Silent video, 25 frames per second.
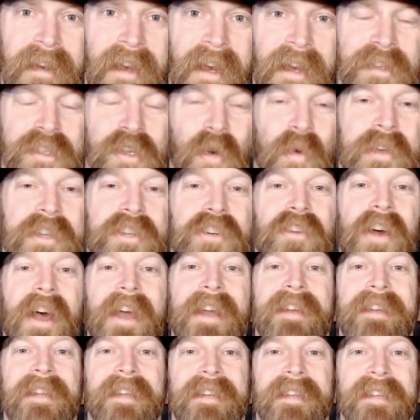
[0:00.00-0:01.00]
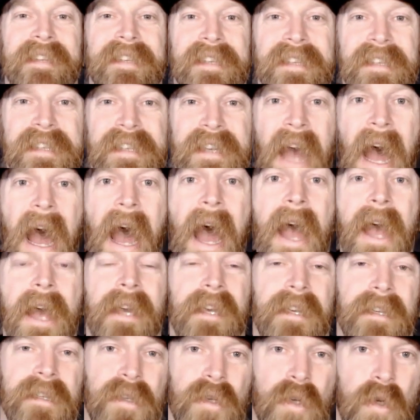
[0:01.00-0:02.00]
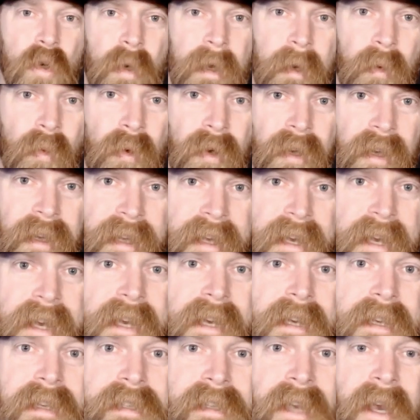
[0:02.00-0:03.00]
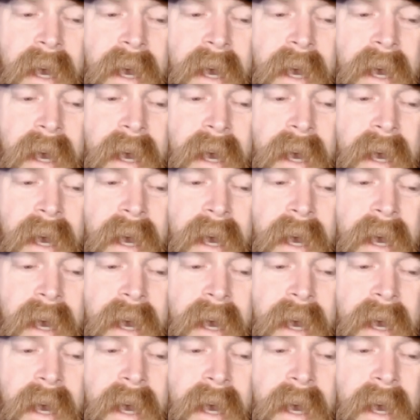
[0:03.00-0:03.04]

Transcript: And so he's trying to disguise who he really is